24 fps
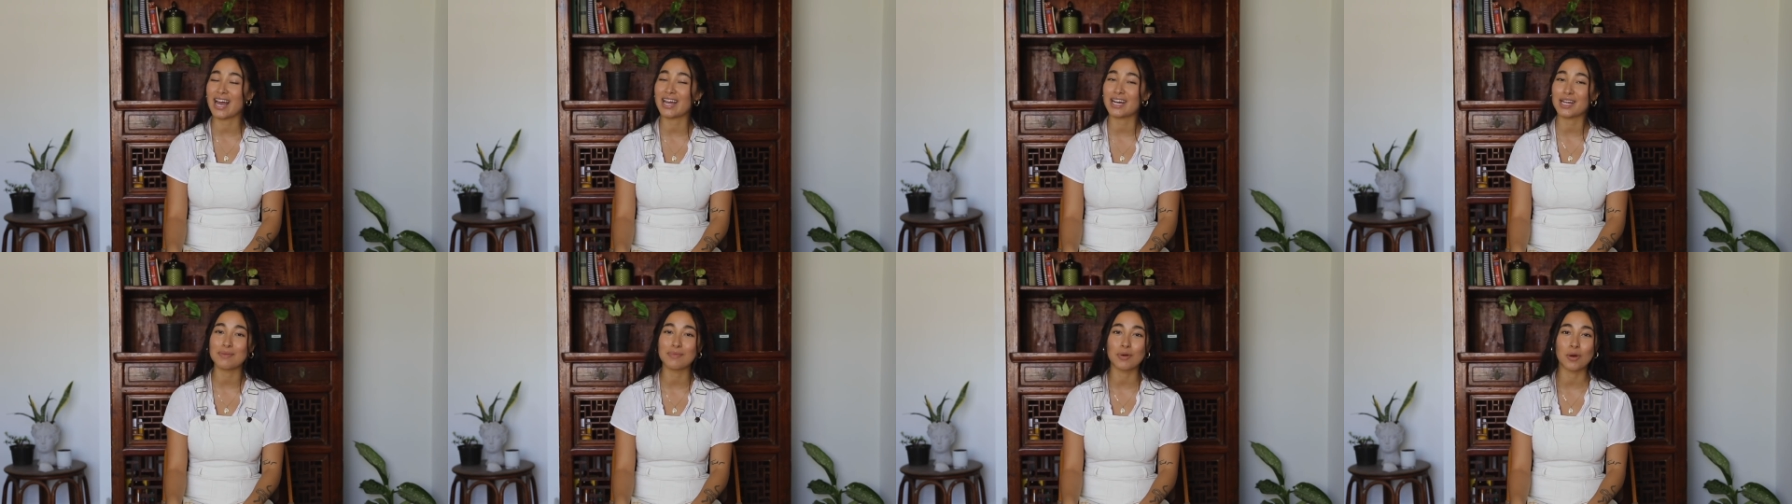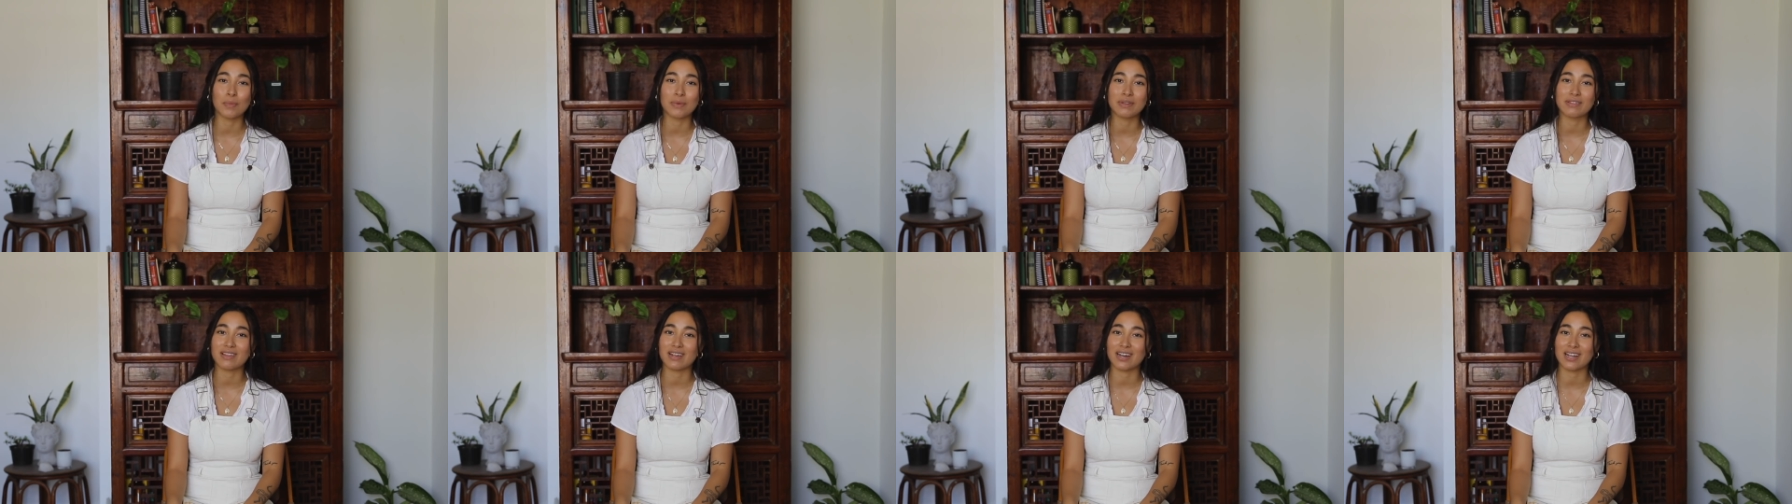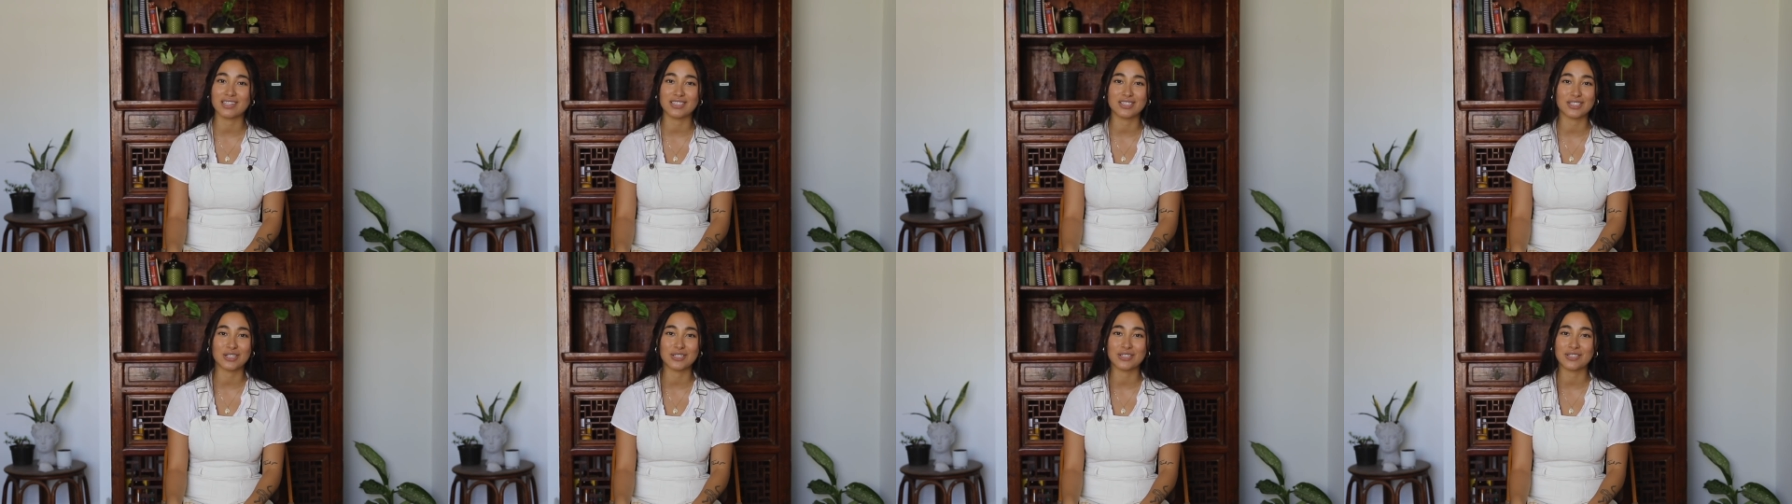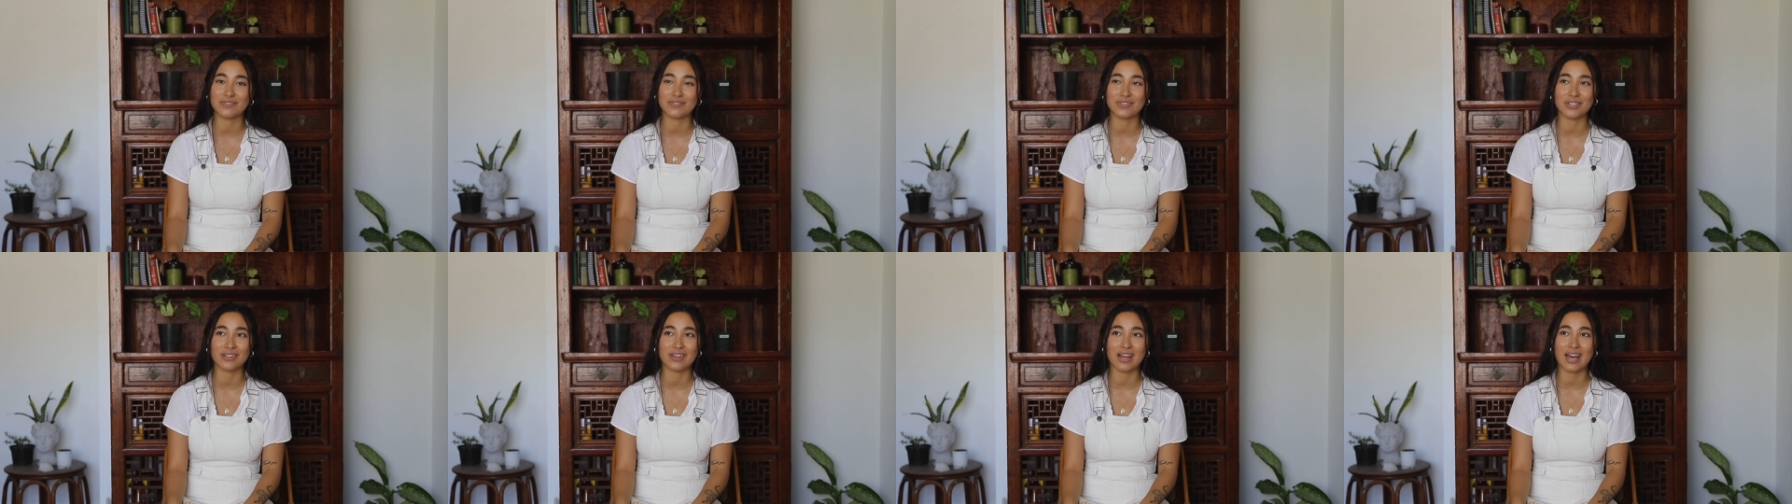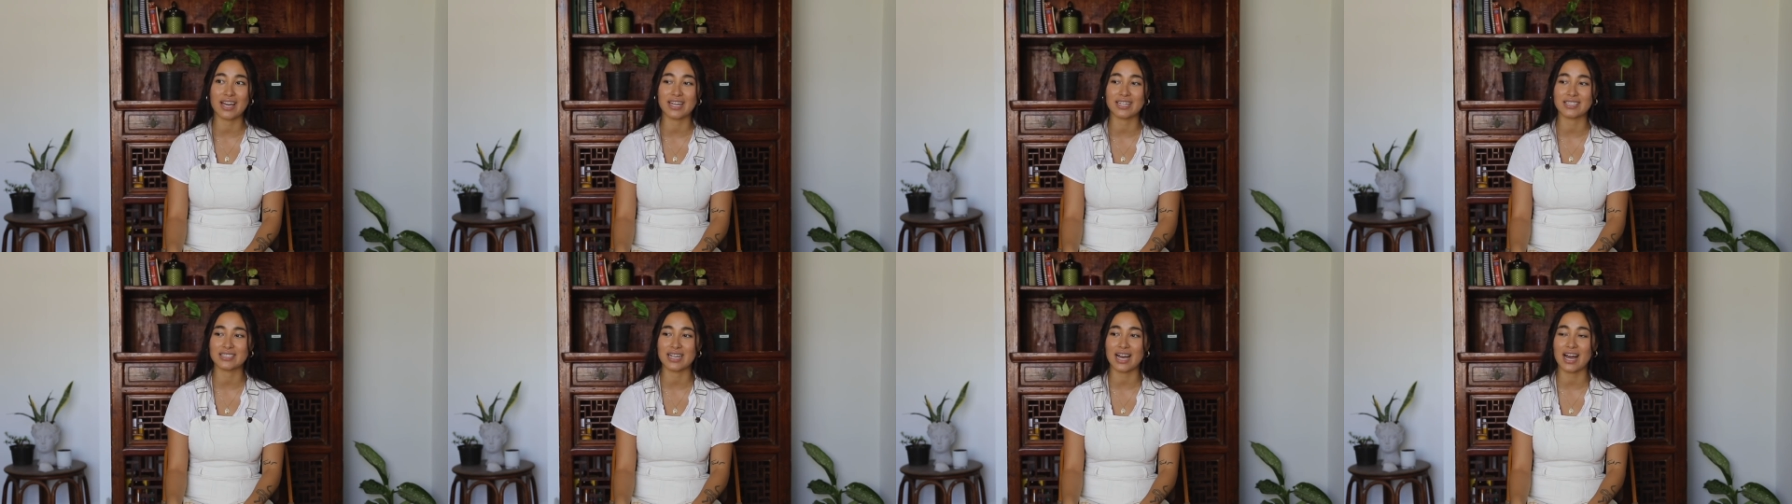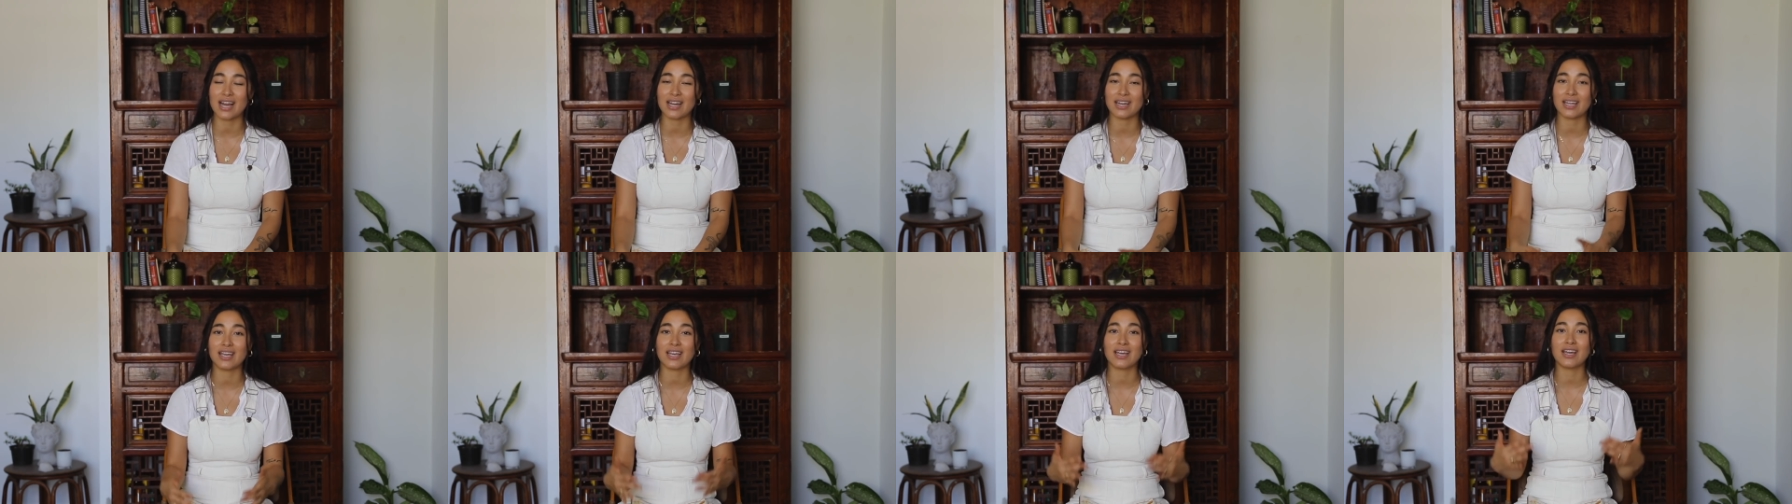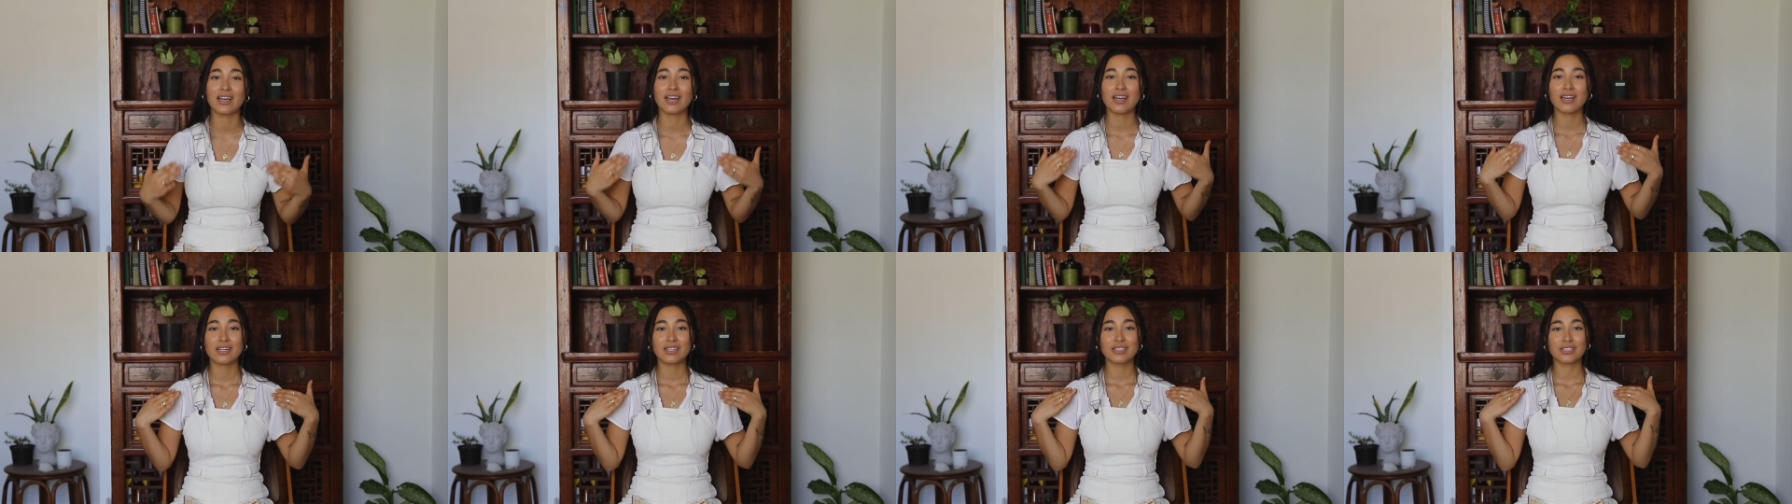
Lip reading: Any moment that I start to feel that anxiety,